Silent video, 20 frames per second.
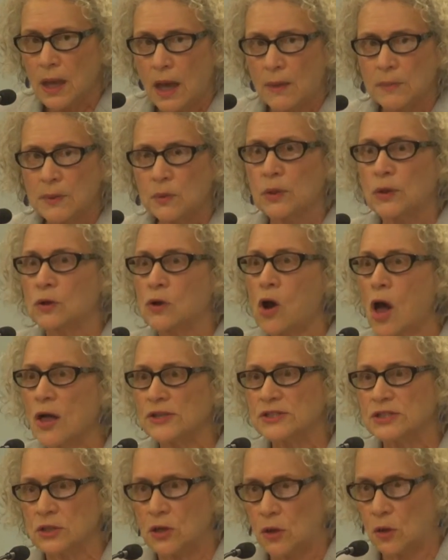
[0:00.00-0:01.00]
But we were
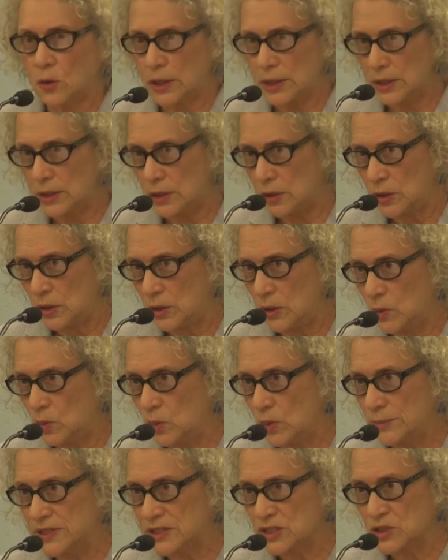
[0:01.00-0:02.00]
also in the
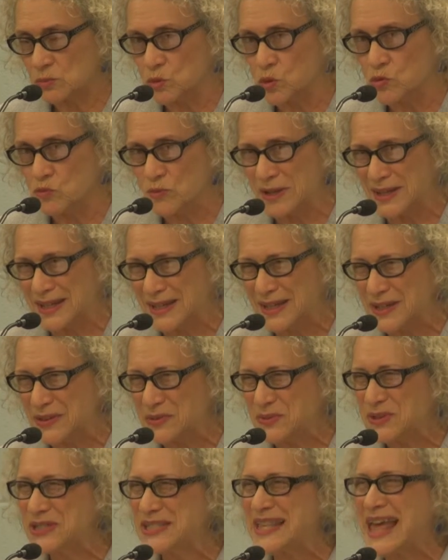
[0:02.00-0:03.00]
women's movement, and
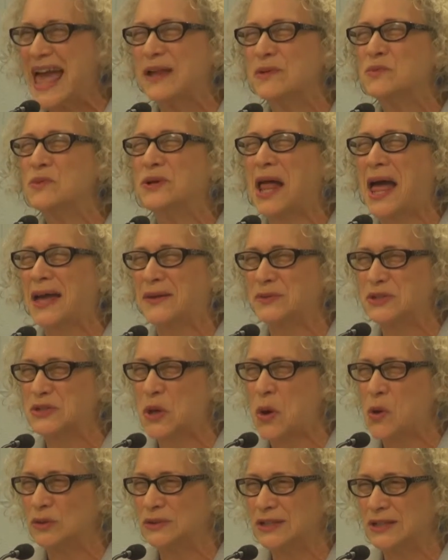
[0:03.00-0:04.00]
it was then when I
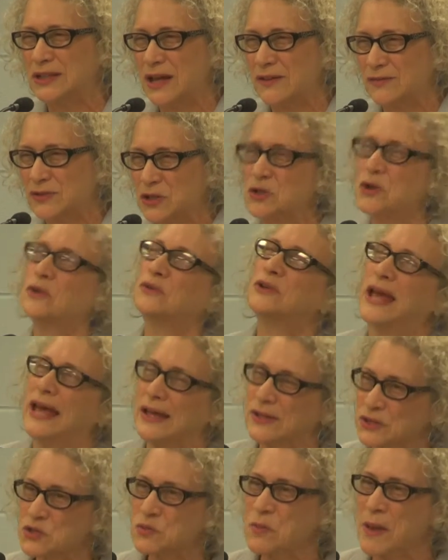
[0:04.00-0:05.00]
was old enough to go
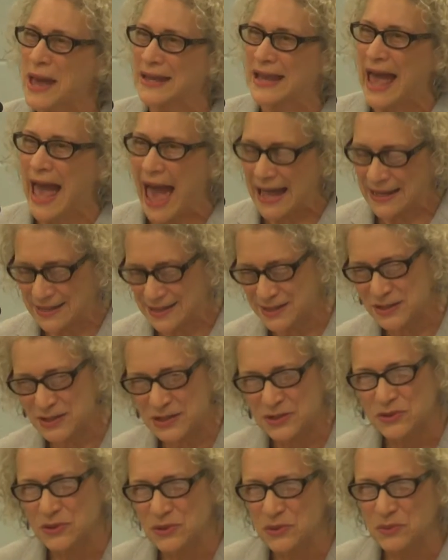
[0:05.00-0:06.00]
down to Manhattan
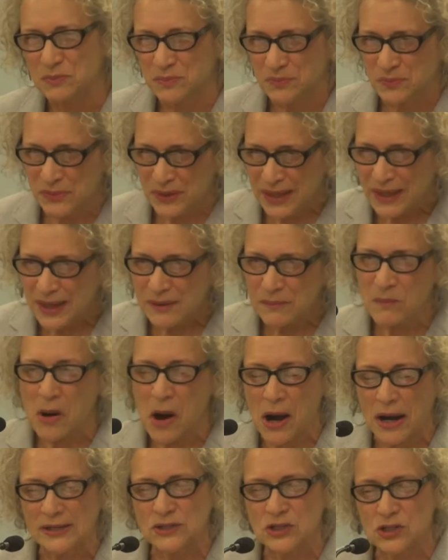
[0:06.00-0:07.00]
to
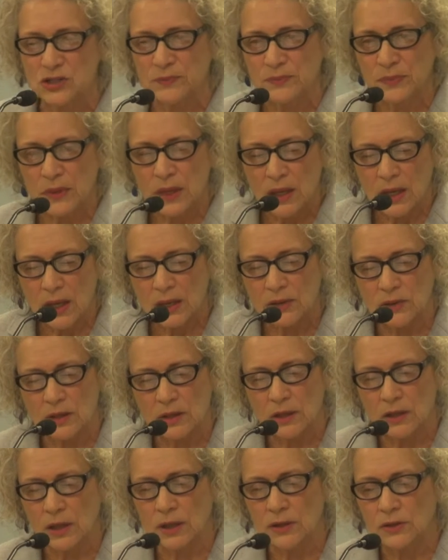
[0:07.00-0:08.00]
march in
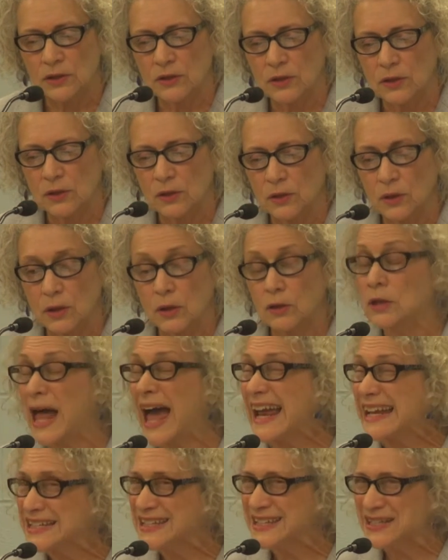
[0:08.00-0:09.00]
the
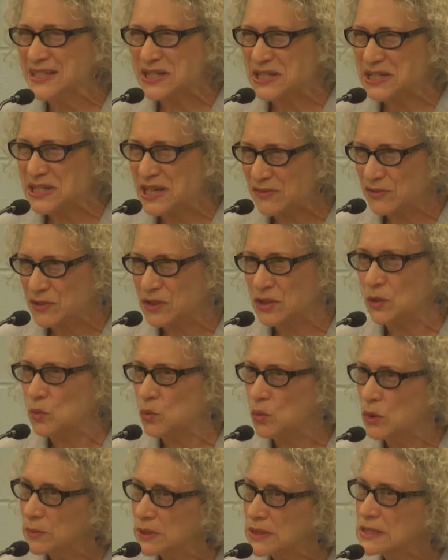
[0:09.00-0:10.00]
1970
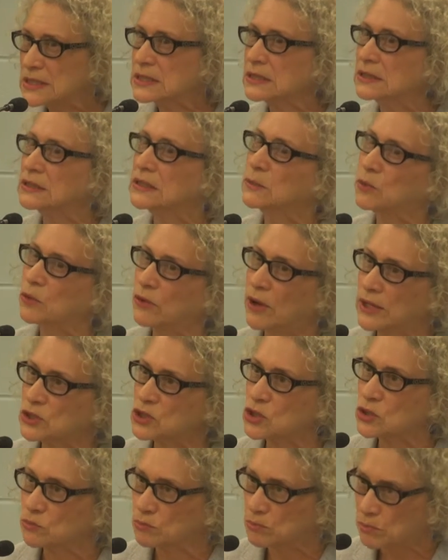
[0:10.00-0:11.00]
Women's
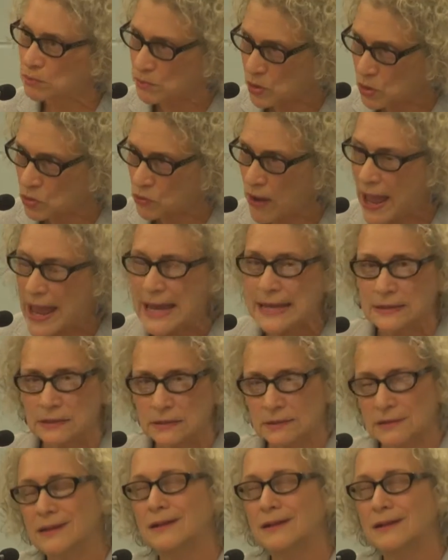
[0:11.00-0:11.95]
Liberation Parade,